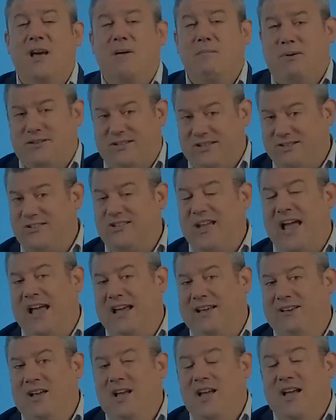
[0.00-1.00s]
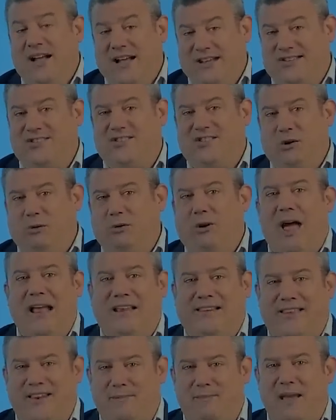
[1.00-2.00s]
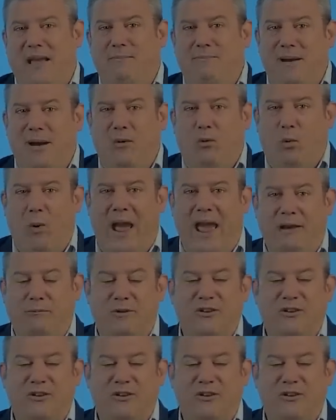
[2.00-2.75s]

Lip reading: but just saying it's still likely to be a bit wet.